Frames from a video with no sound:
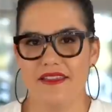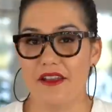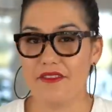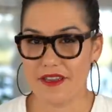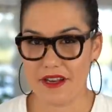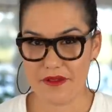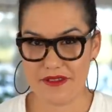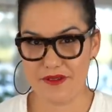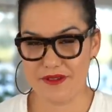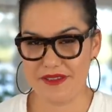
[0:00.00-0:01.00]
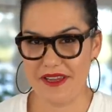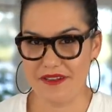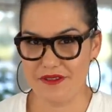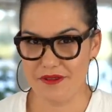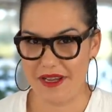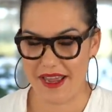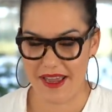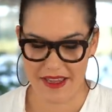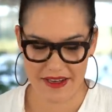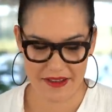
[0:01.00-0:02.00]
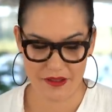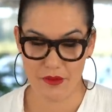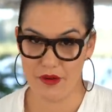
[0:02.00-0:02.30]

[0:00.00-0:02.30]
Now to thicken up the sauce, I just want to add a little